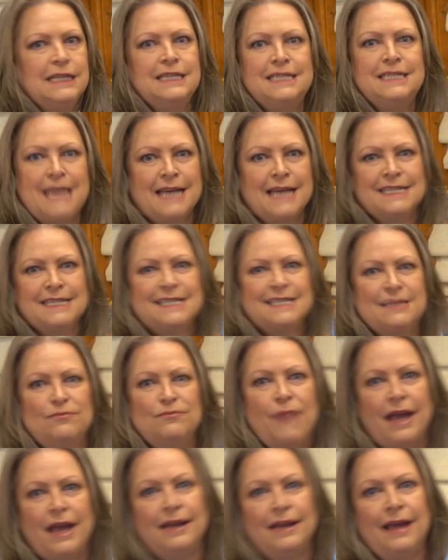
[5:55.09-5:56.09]

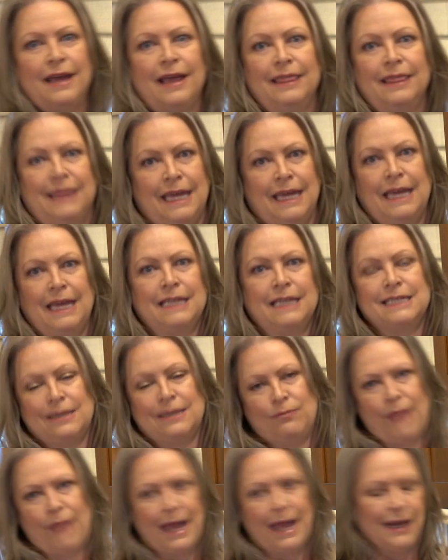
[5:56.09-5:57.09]
decimating the
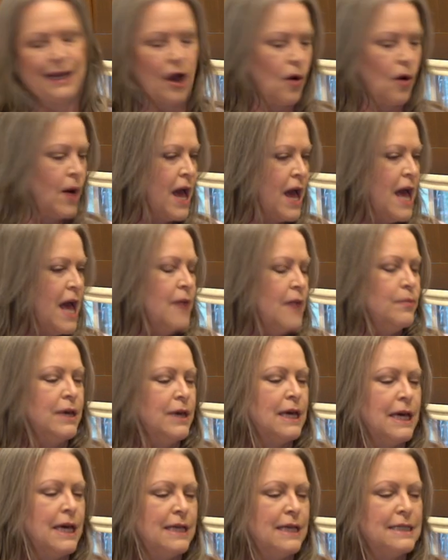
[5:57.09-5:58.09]
tomato,
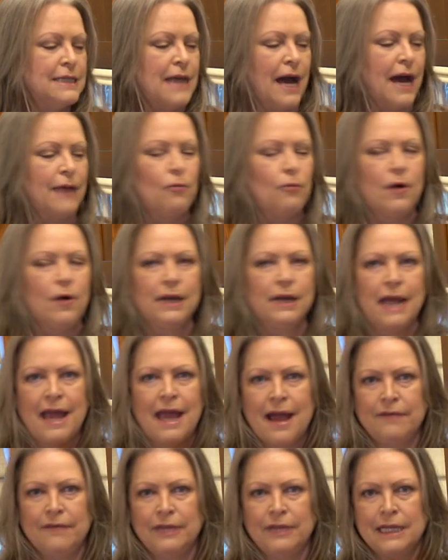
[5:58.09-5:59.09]
because I want to
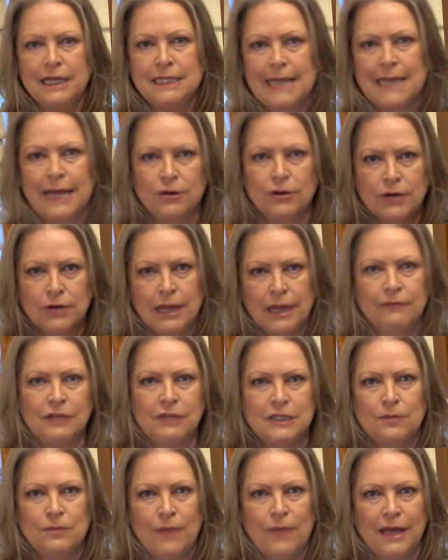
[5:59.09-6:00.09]
have the integrity of
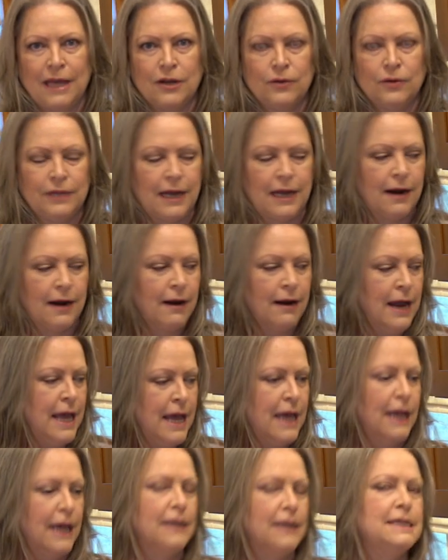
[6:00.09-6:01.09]
the tomato there.
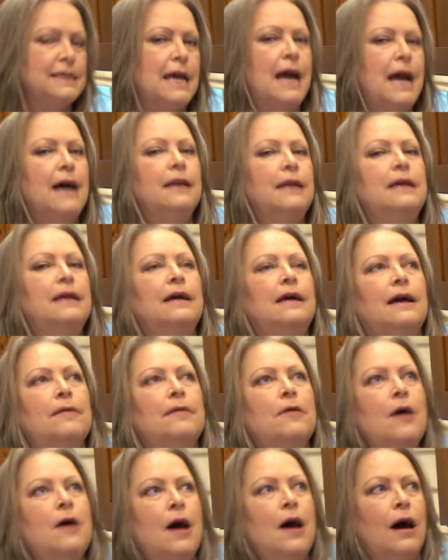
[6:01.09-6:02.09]
It's adding
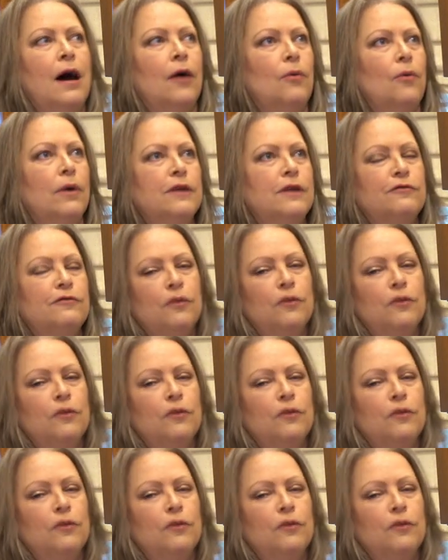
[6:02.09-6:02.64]
a wonderful